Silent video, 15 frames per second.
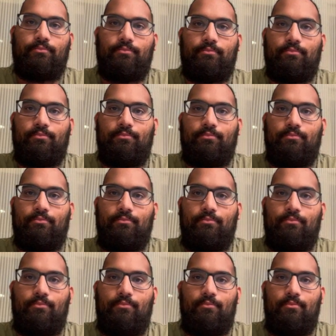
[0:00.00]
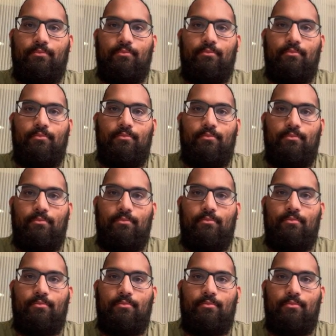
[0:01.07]

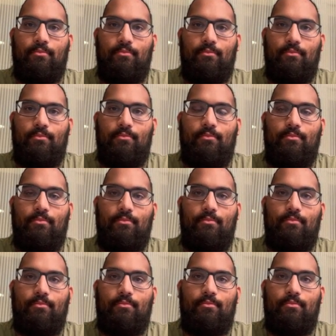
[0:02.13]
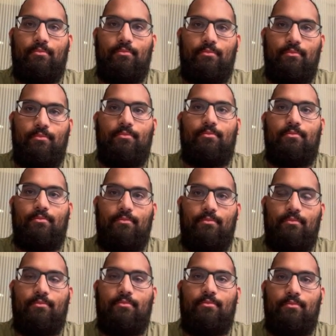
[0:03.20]

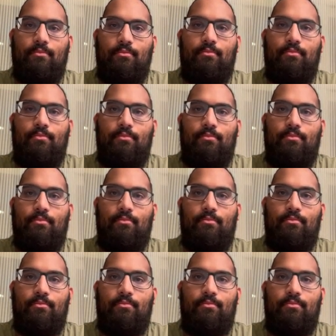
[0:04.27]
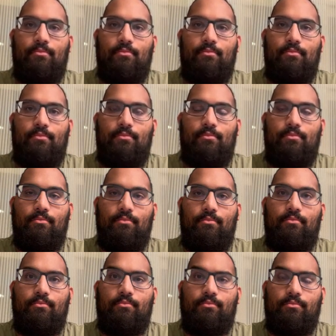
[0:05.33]

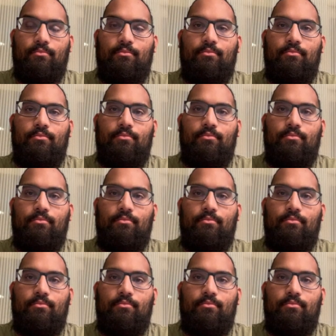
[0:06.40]
This person isn't speaking.